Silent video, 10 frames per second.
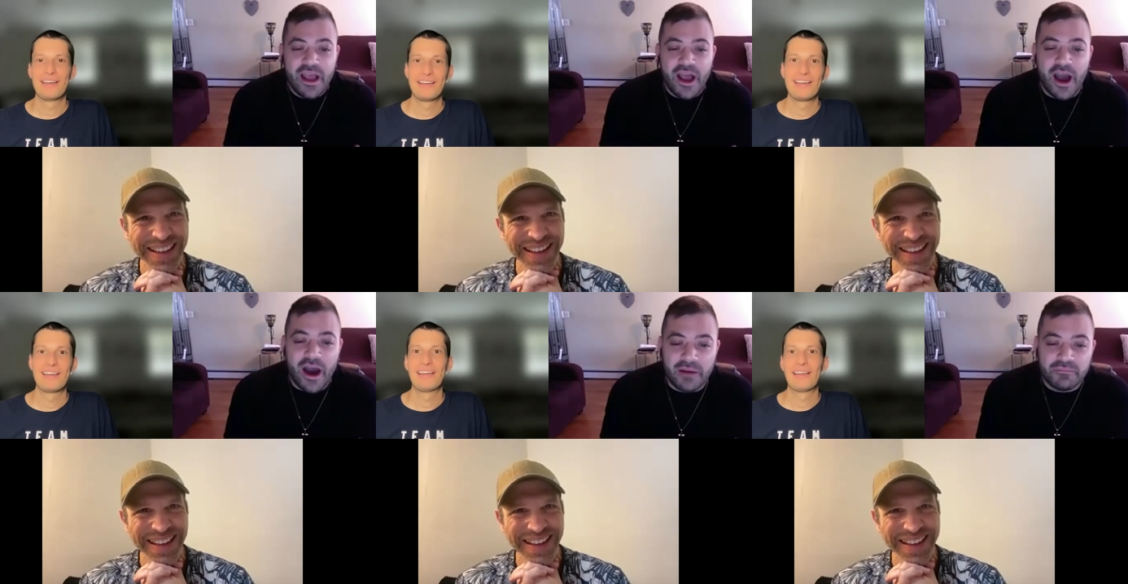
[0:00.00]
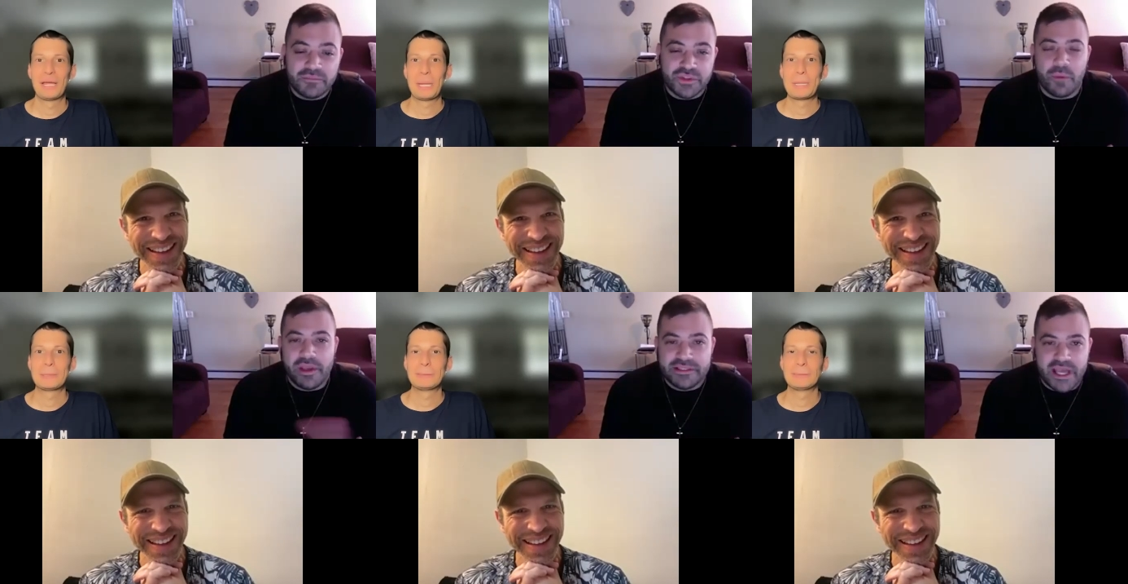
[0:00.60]
Speaker 1: So we're
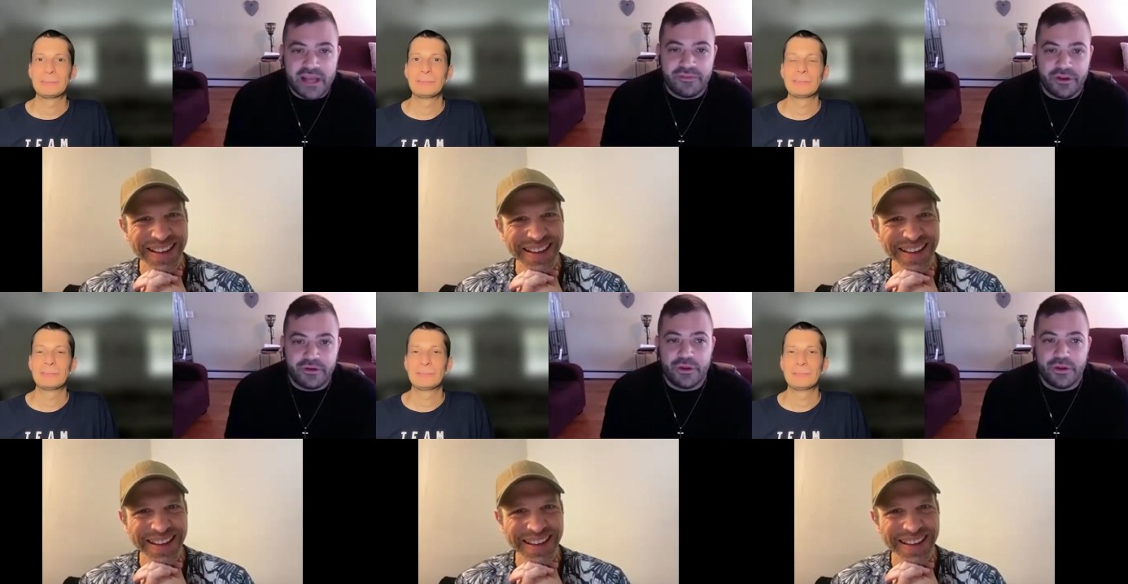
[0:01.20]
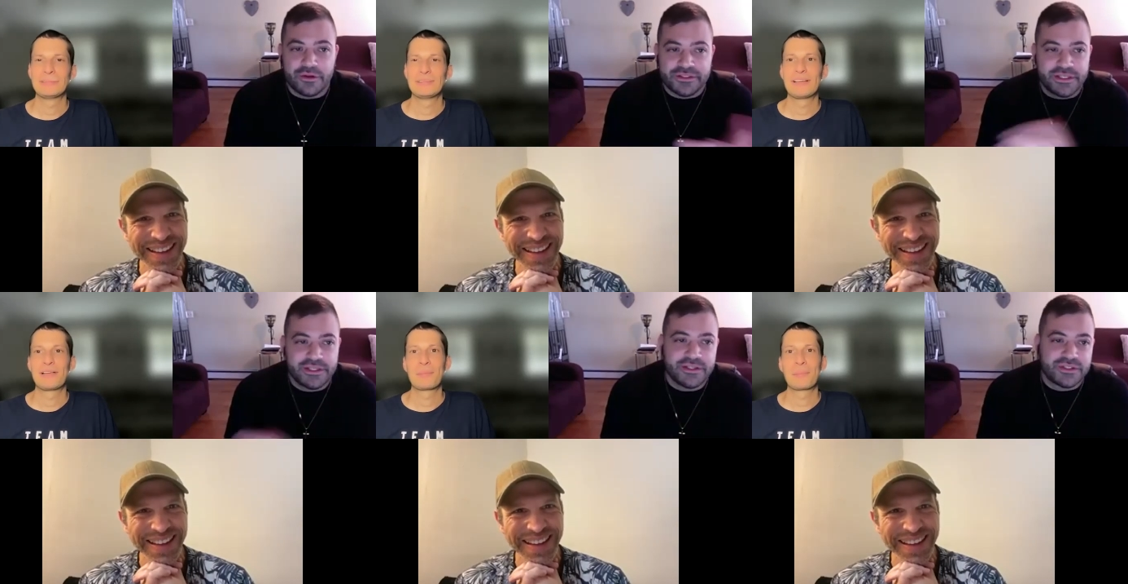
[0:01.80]
based out of here in New York
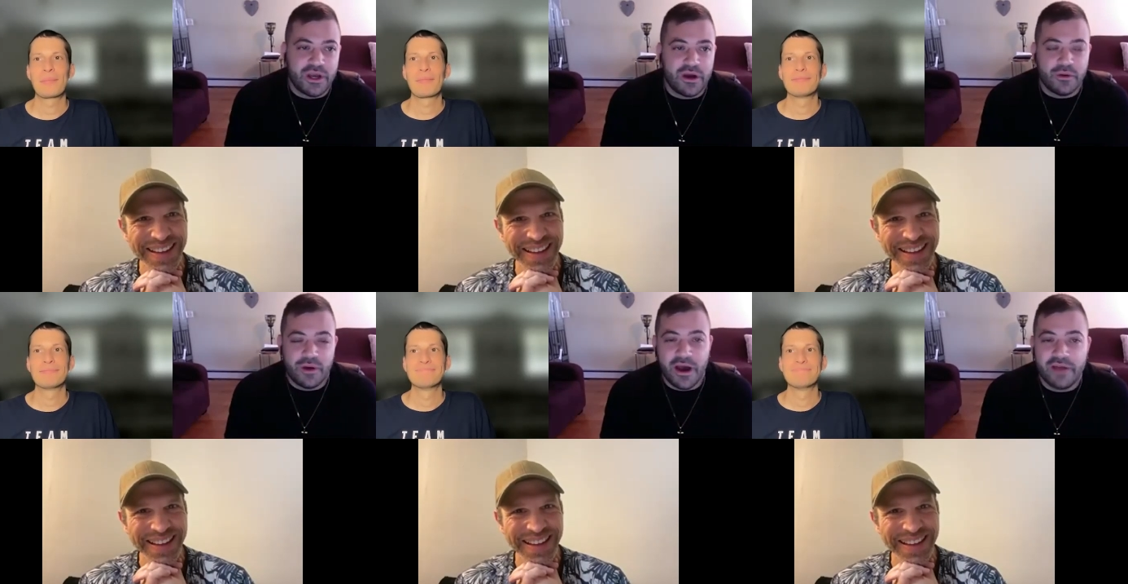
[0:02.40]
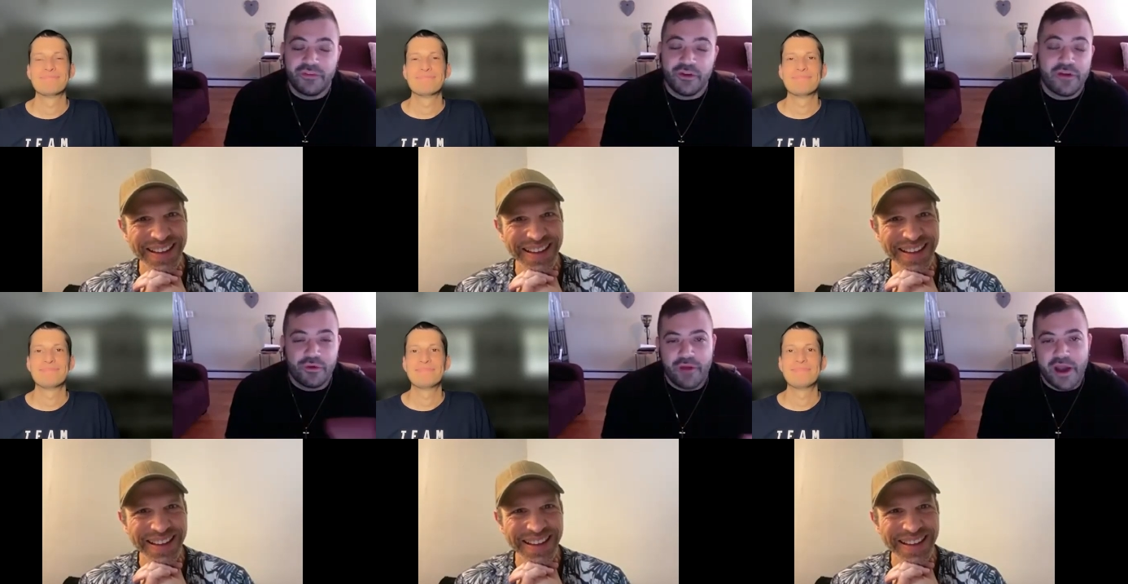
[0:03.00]
City. So if you're
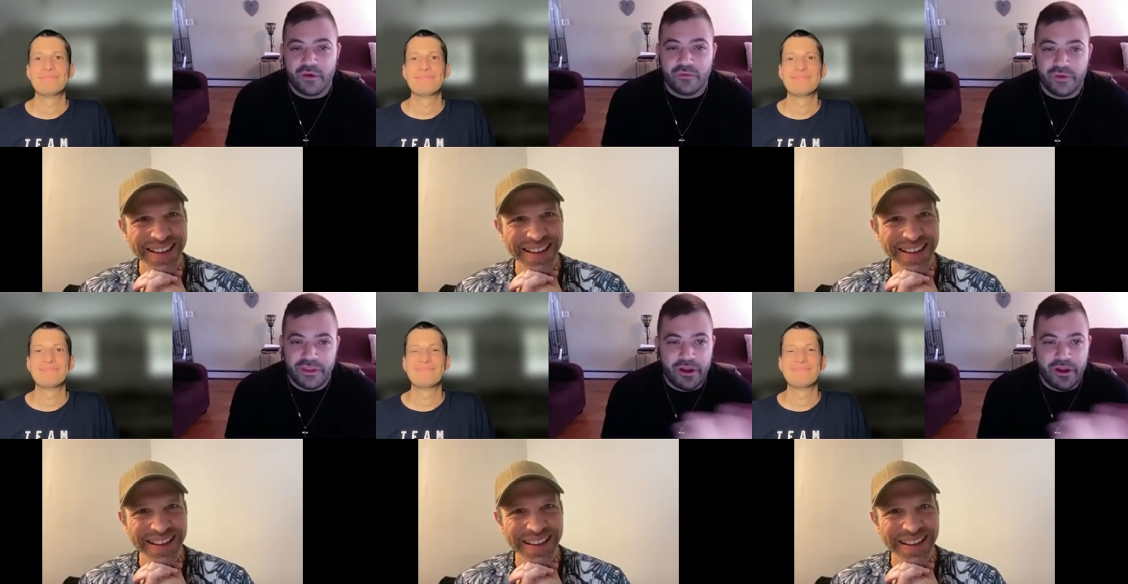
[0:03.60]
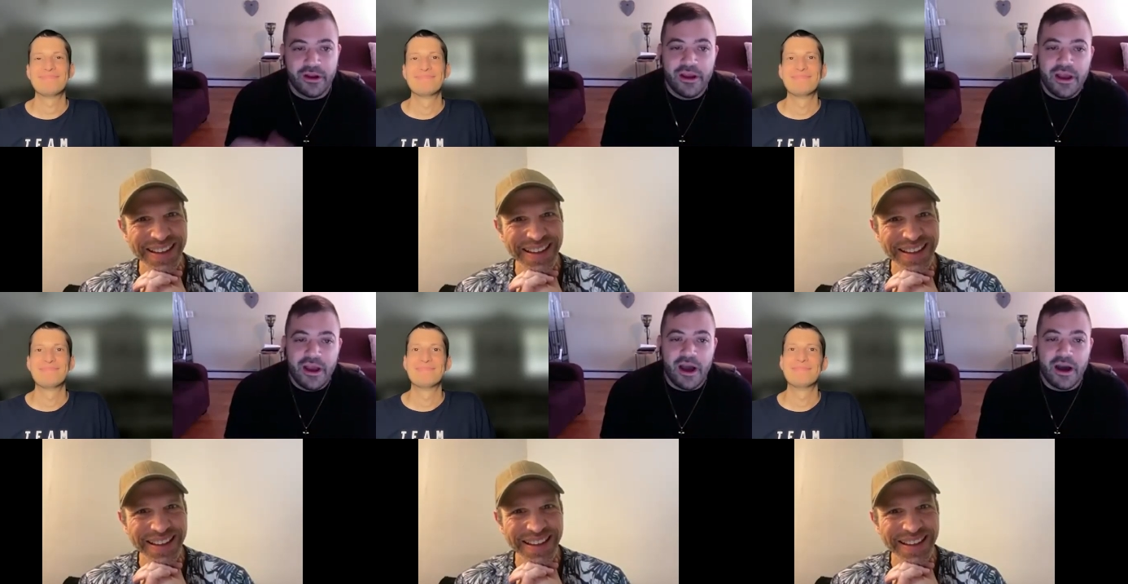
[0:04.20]
ever around over here,
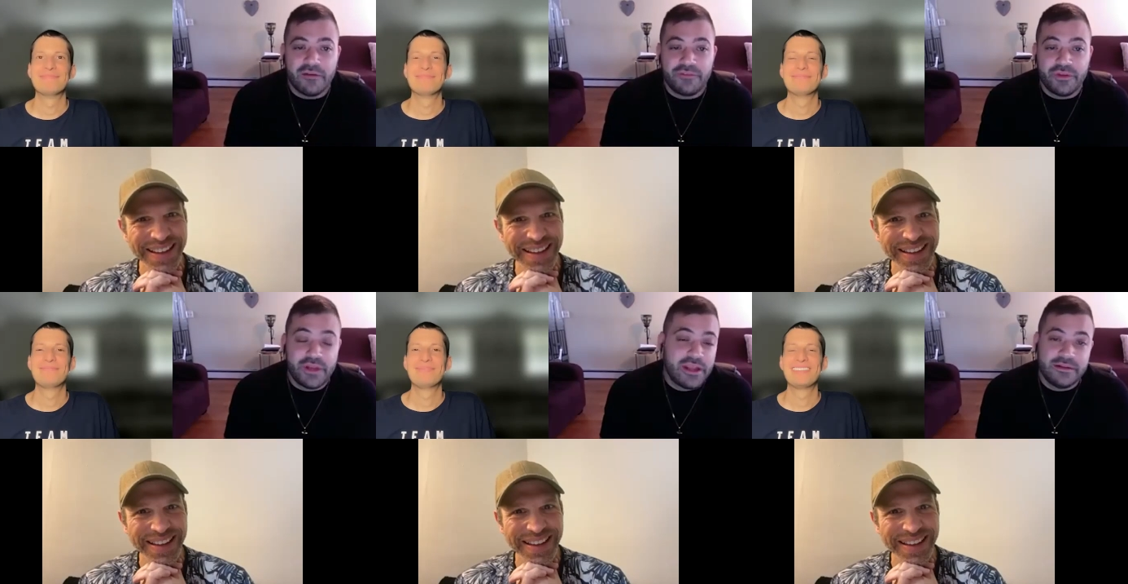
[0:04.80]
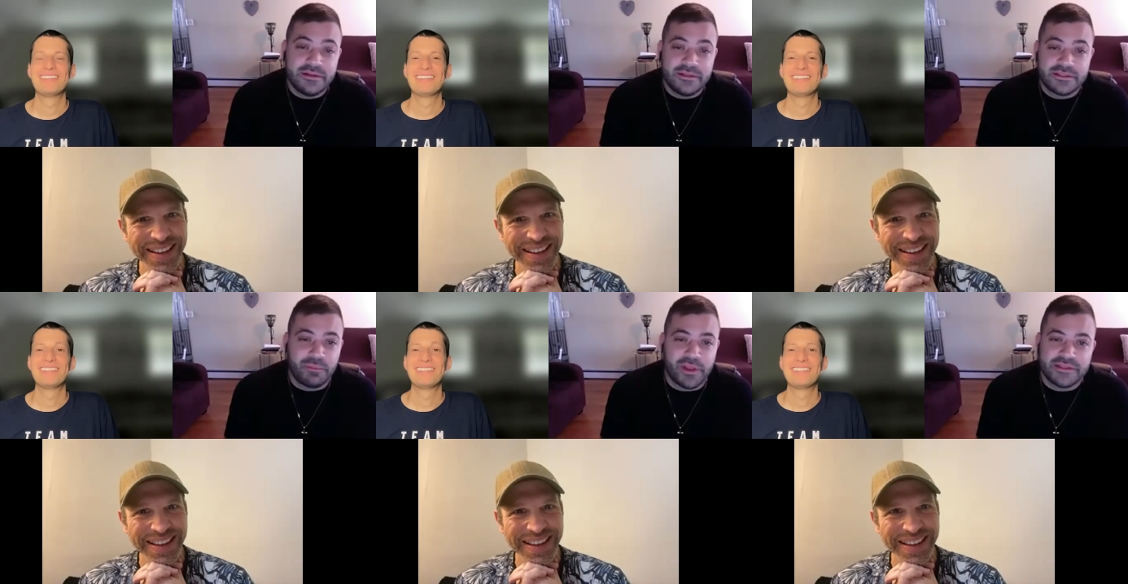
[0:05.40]
if you need some
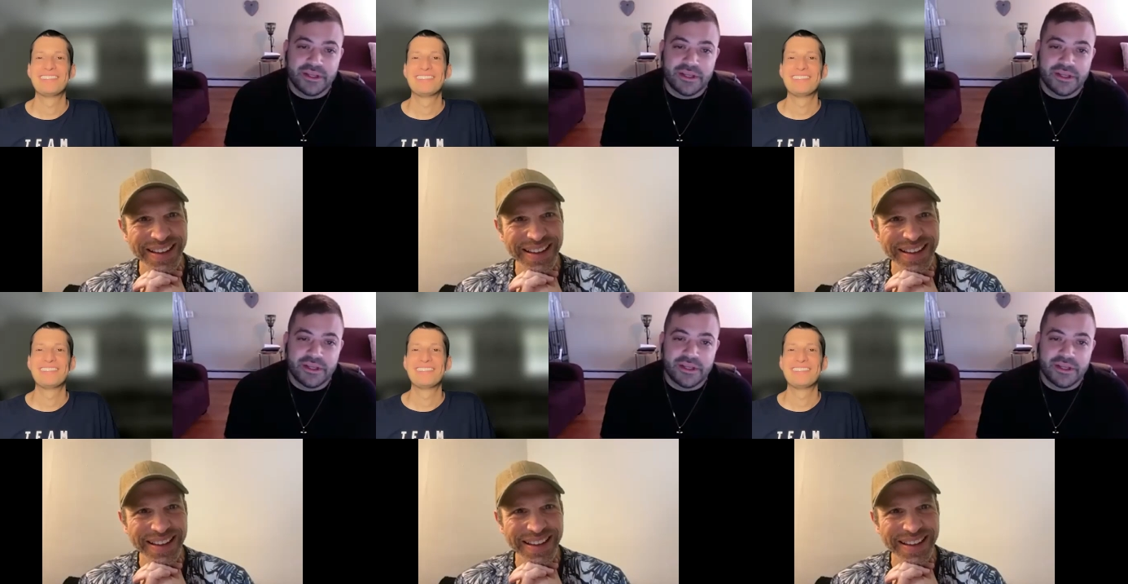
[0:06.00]
place to